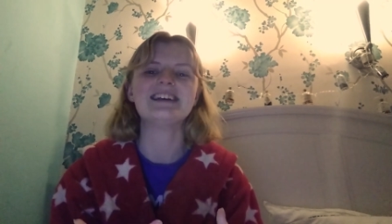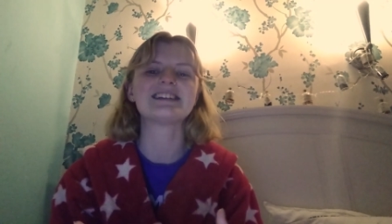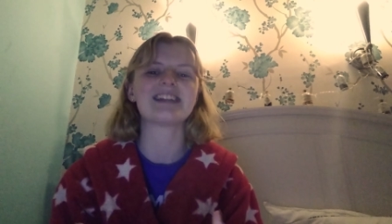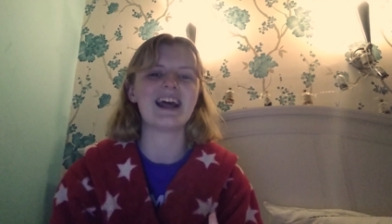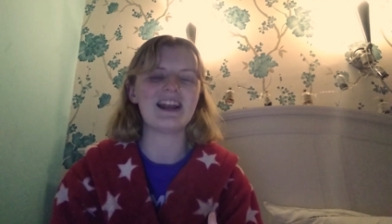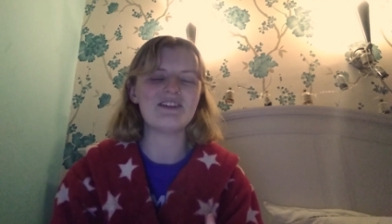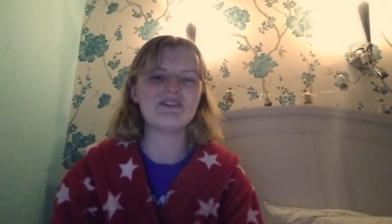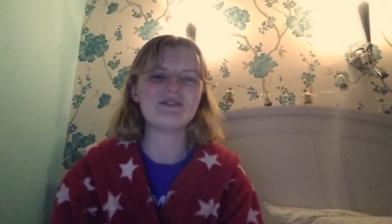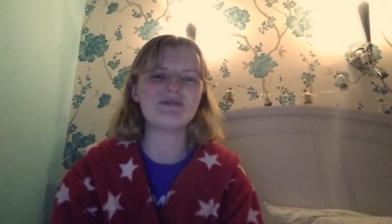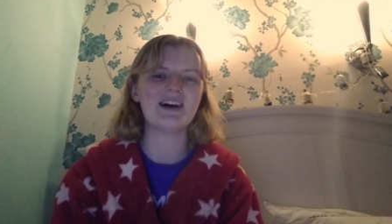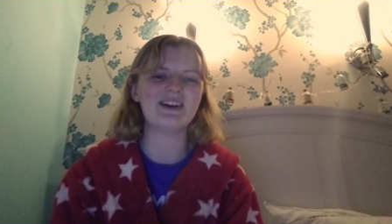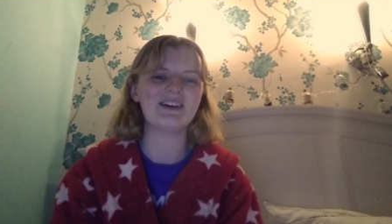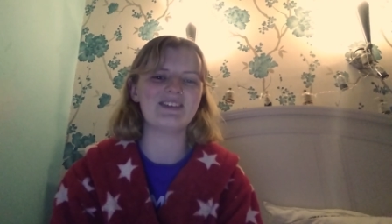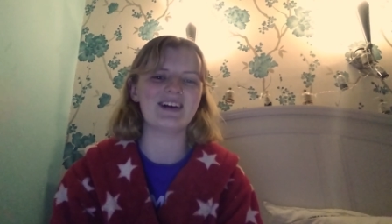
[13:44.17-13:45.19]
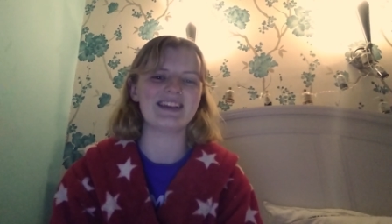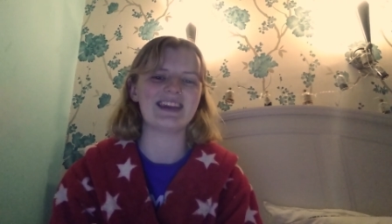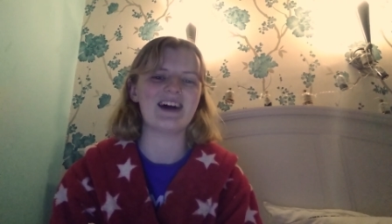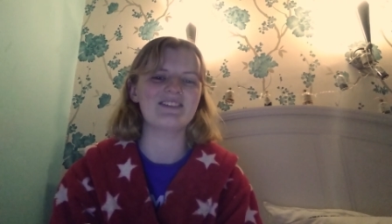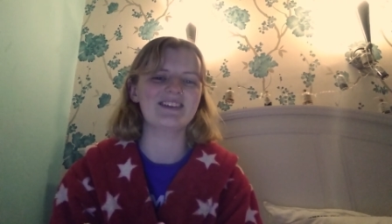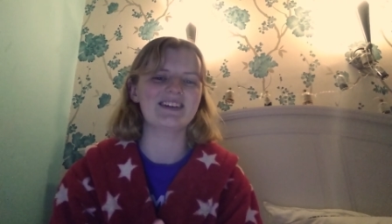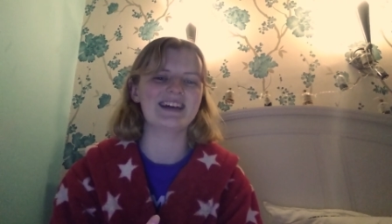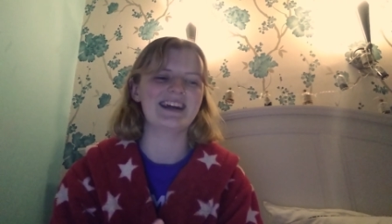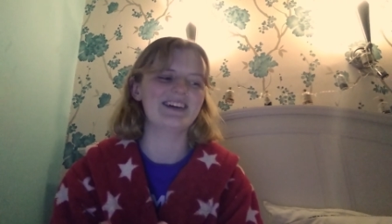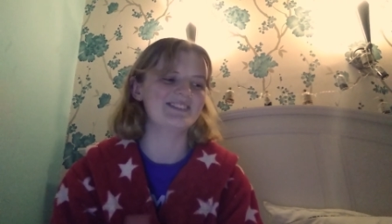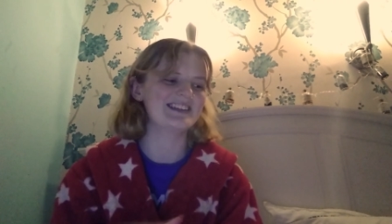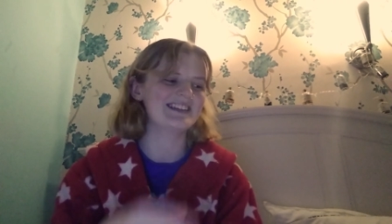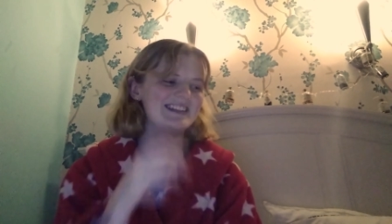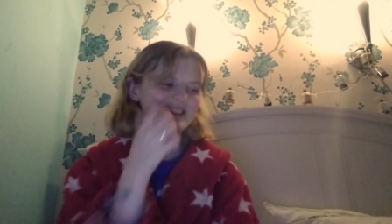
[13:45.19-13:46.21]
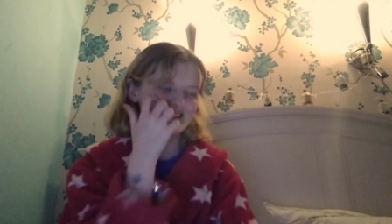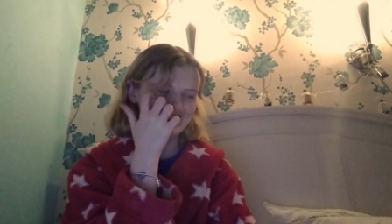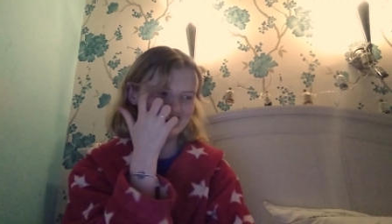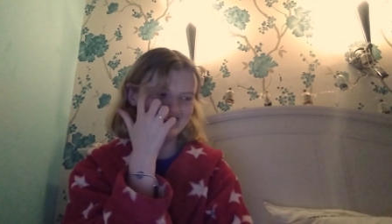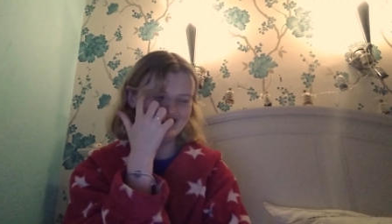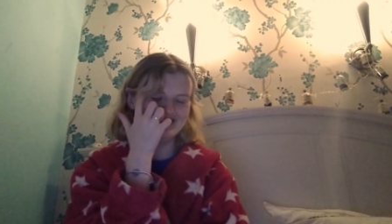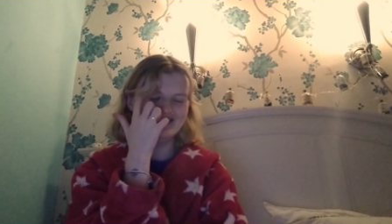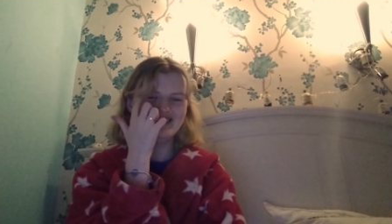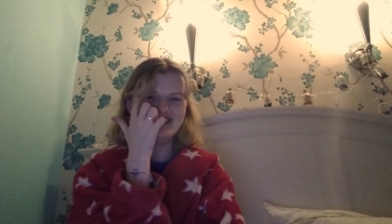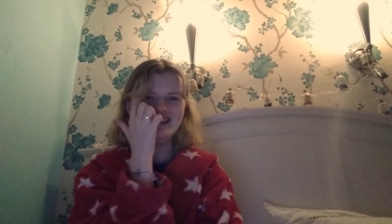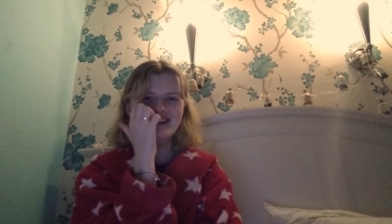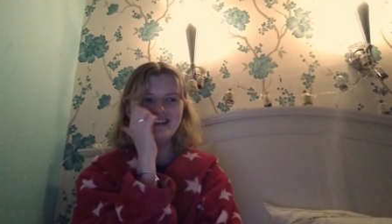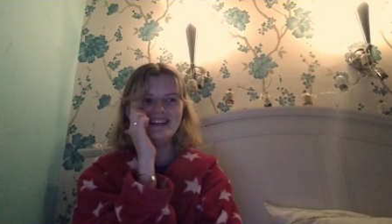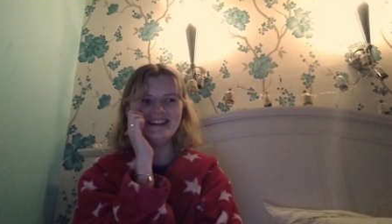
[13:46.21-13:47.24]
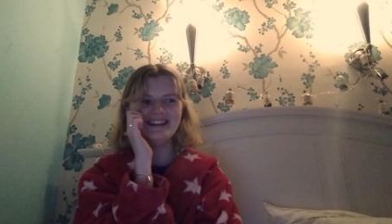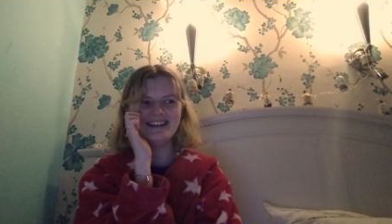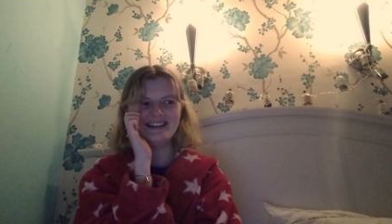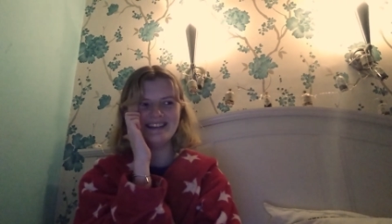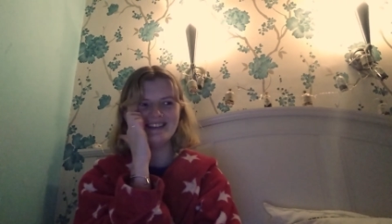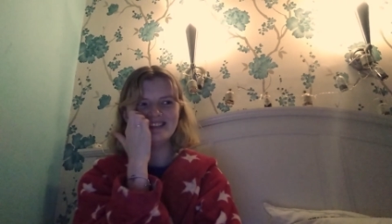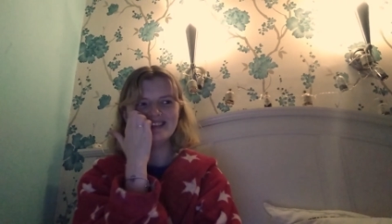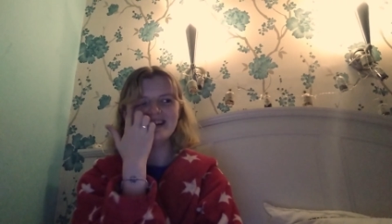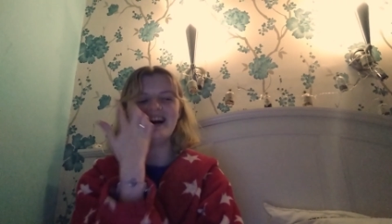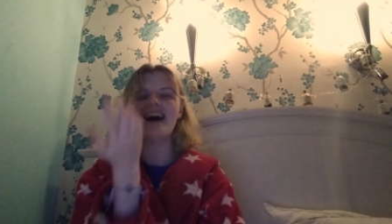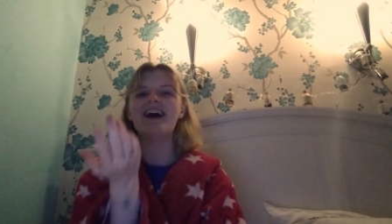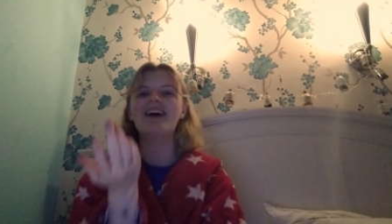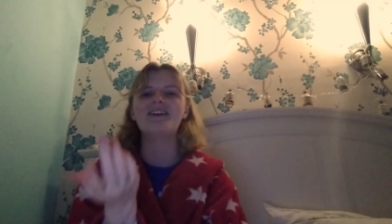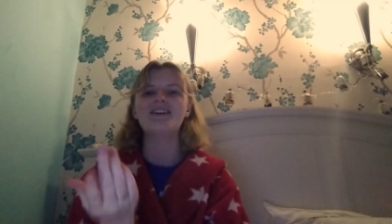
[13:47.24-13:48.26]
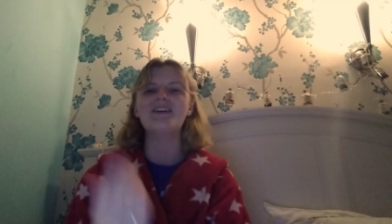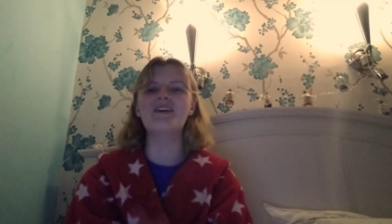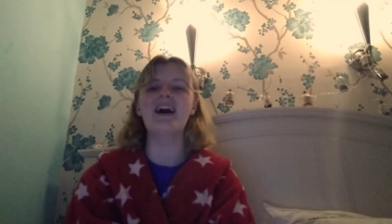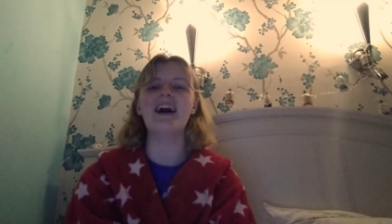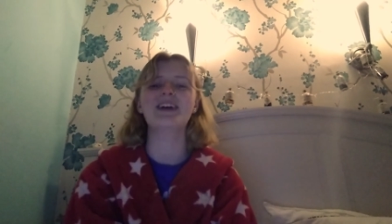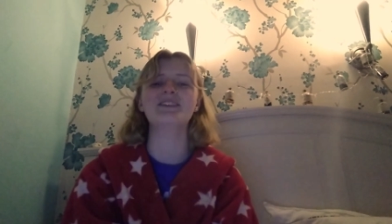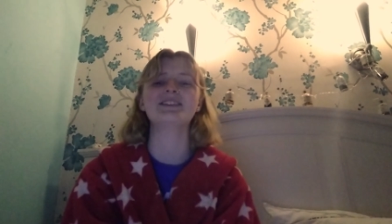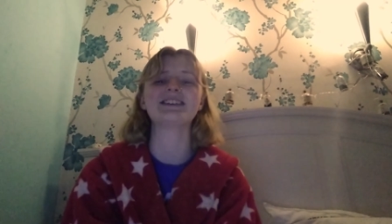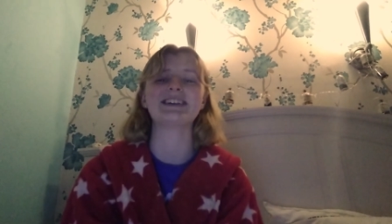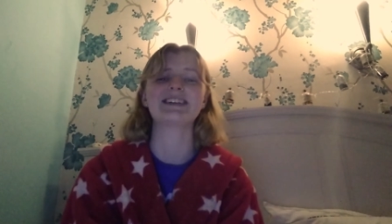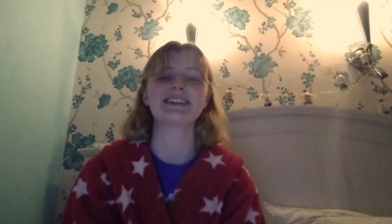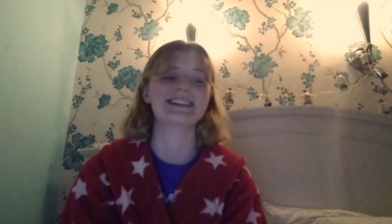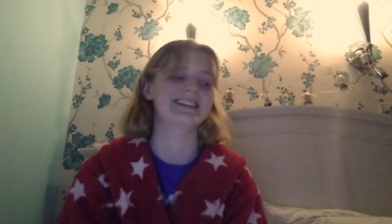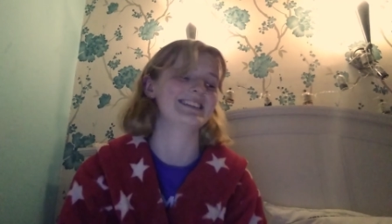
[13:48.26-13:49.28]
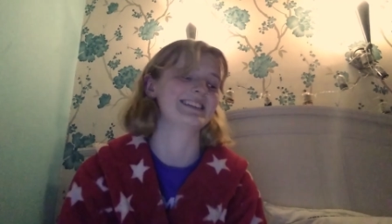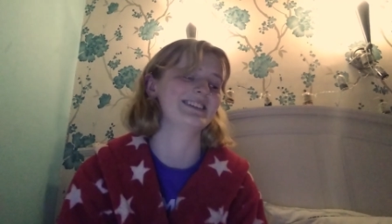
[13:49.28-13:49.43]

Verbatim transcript: slightly feel better about that, but I'm still, I don't know. I don't know why I'm sharing this.